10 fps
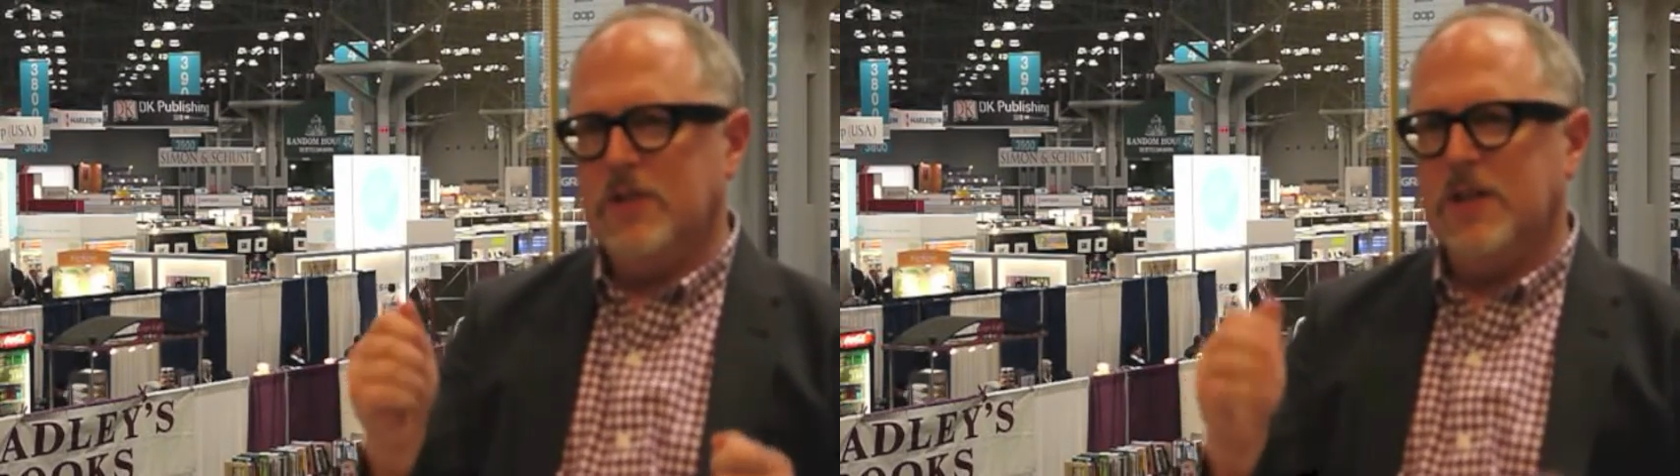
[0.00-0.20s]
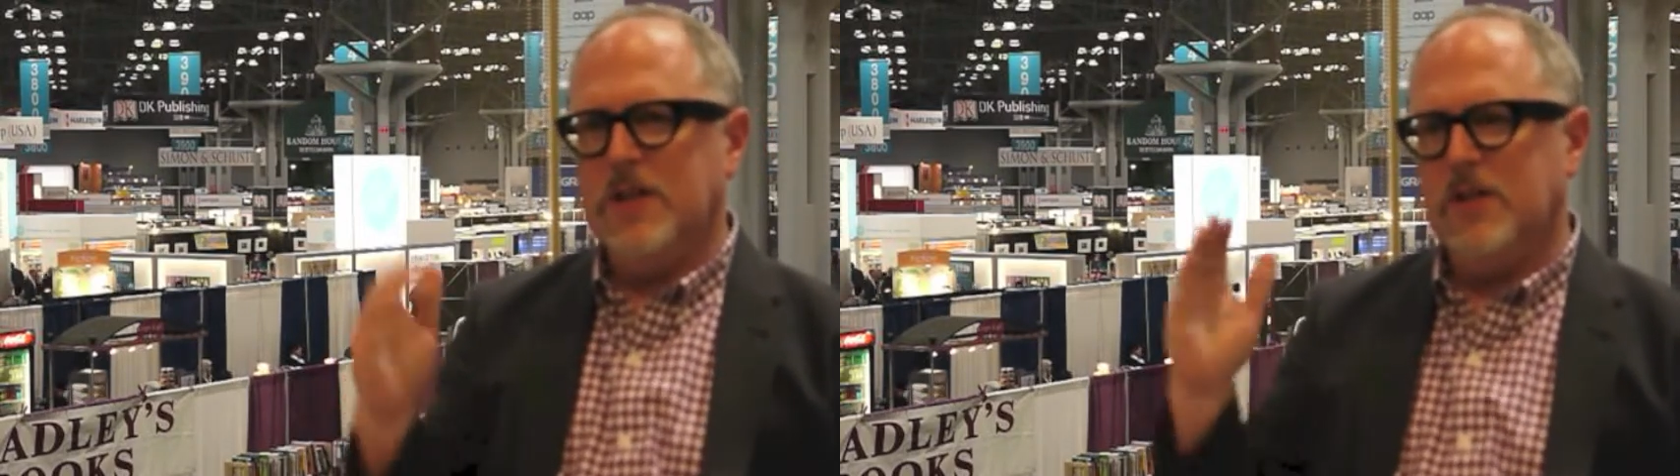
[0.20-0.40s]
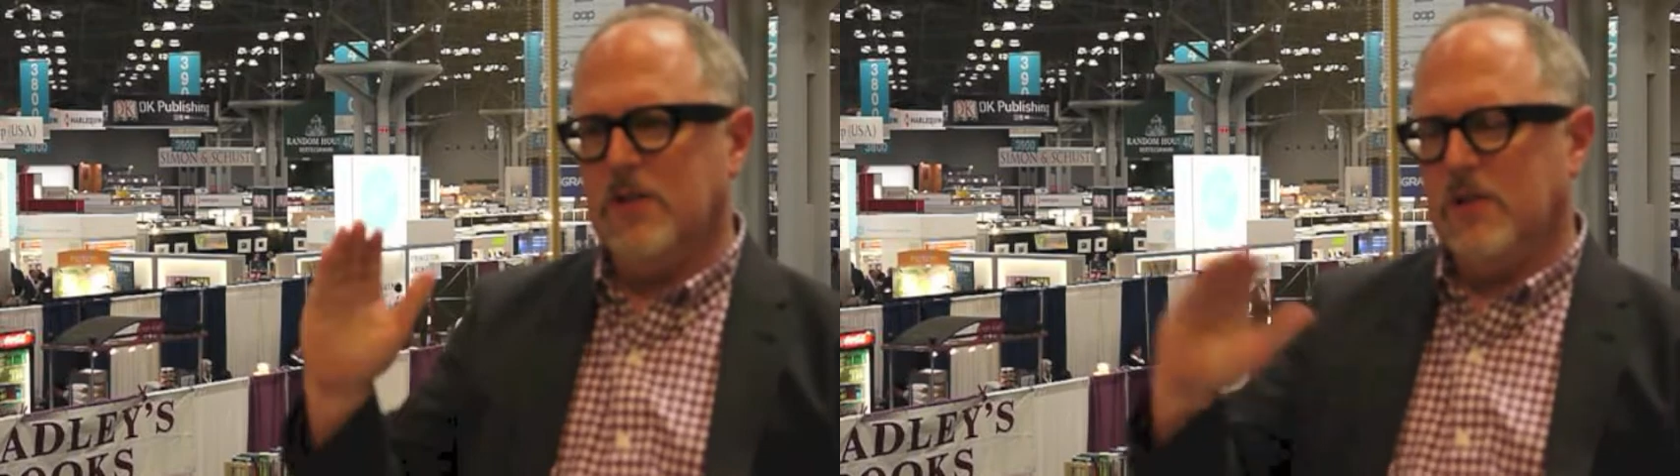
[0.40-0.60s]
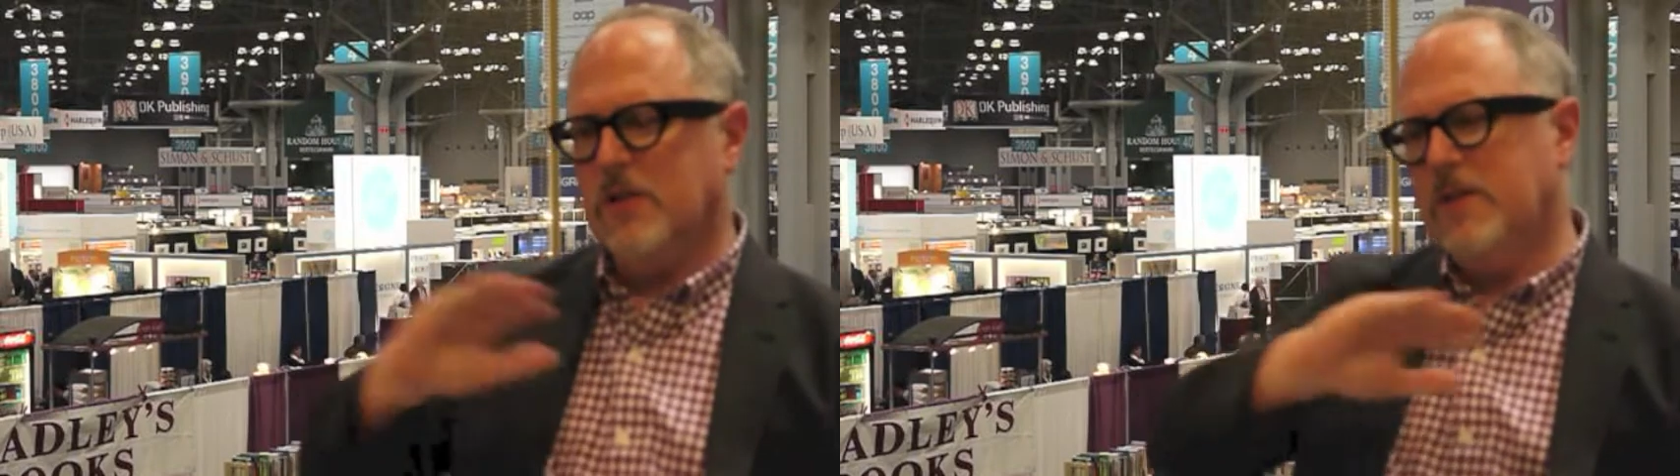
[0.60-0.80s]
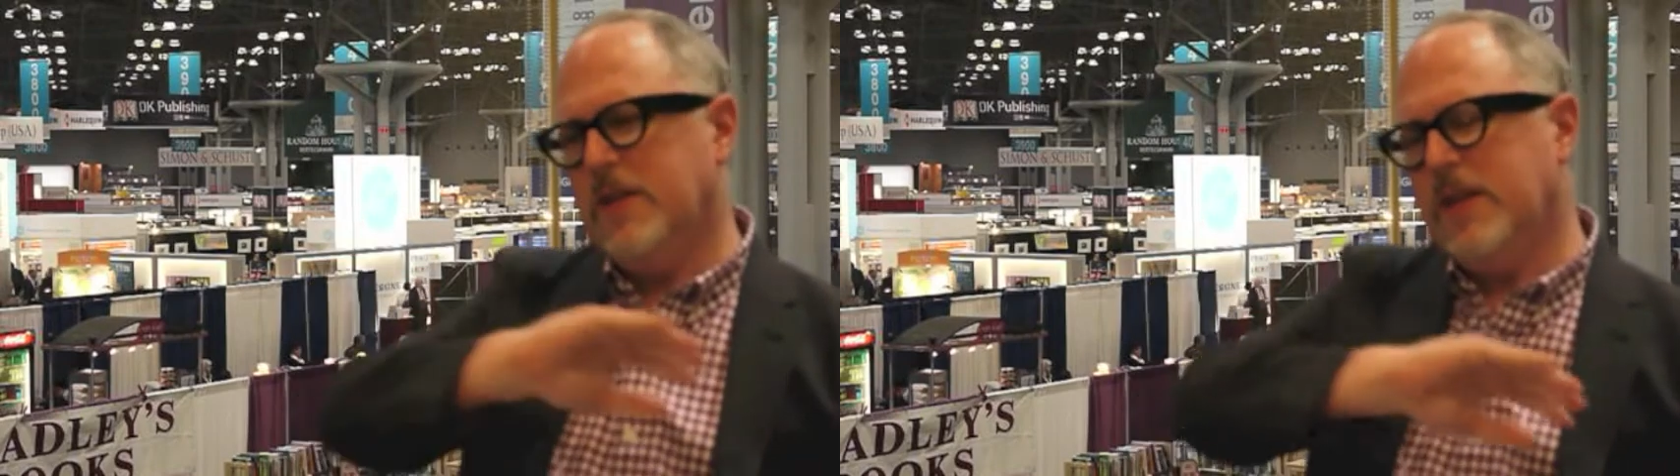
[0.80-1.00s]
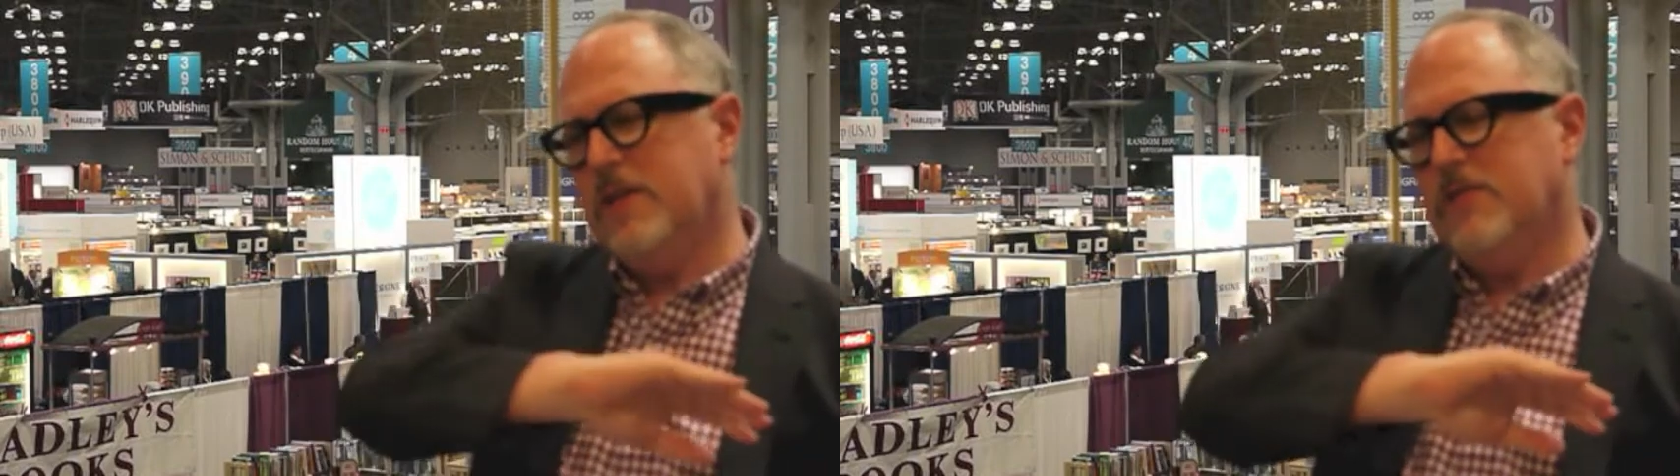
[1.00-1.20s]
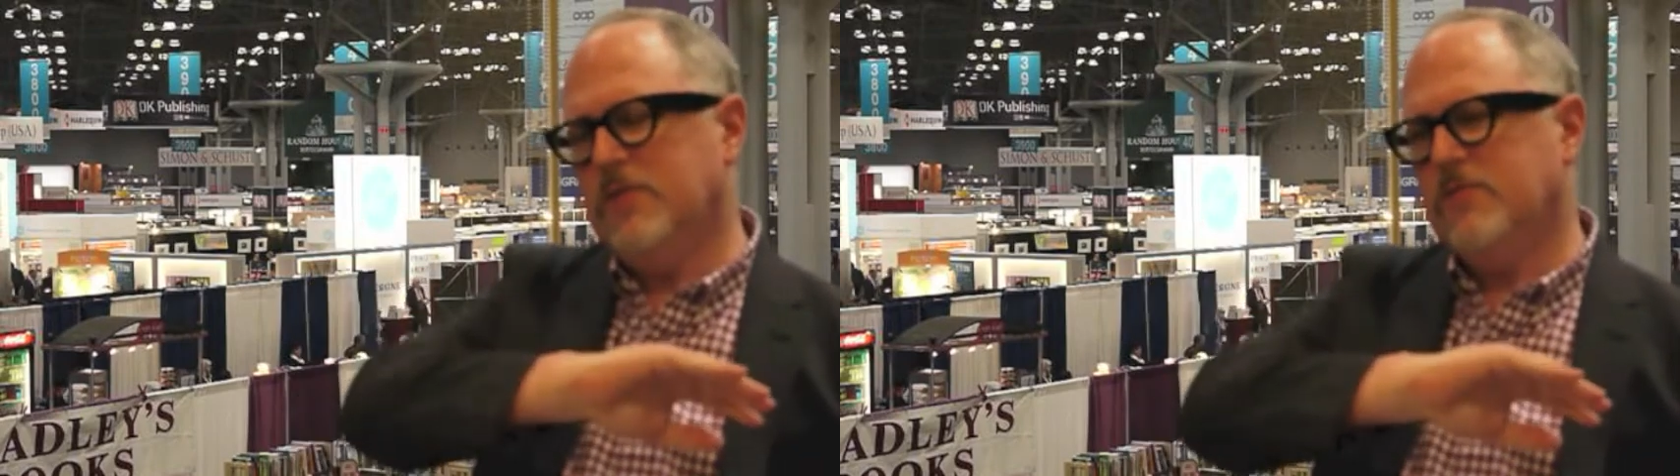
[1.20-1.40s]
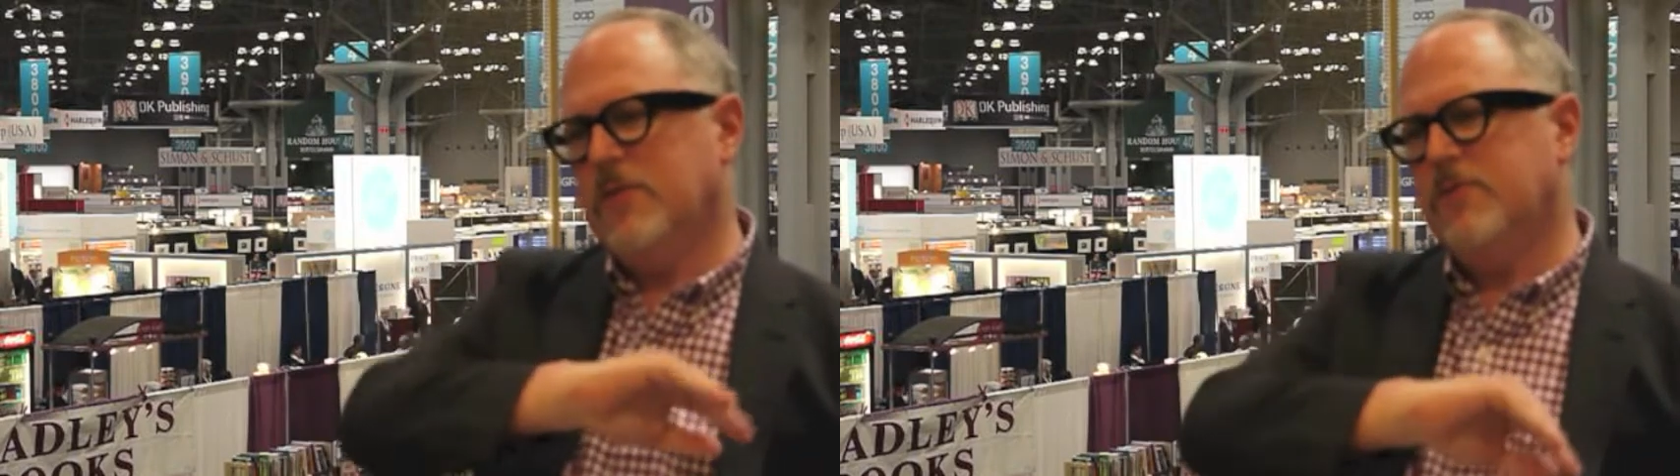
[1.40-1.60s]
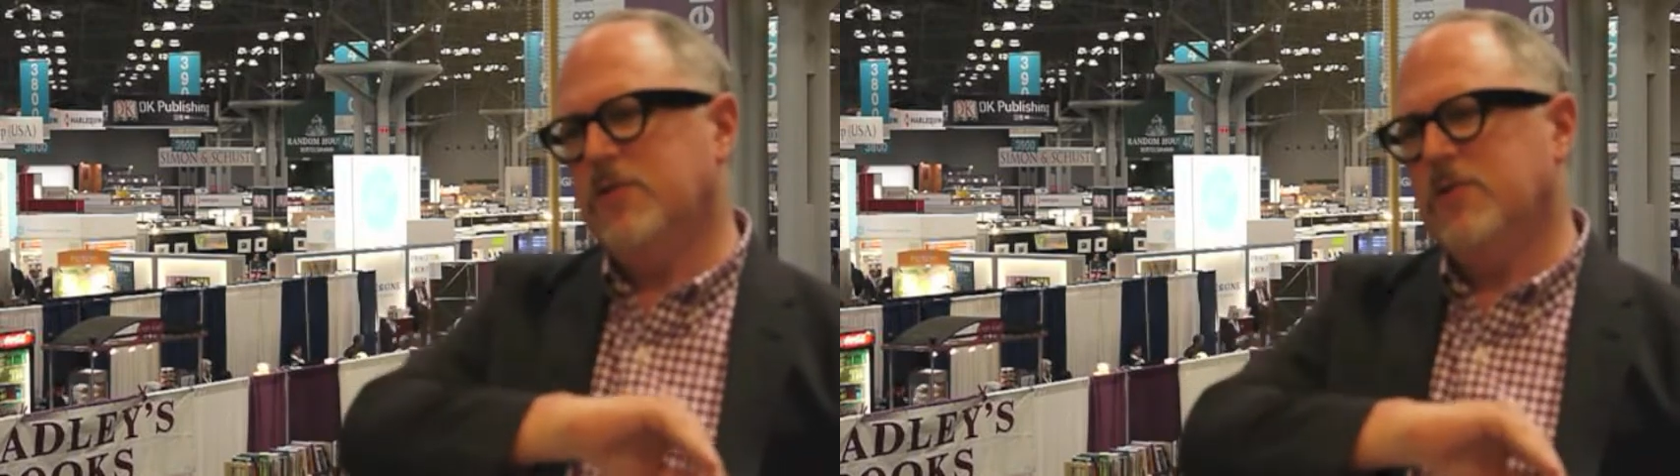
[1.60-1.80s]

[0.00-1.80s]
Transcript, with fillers: and all that disruption,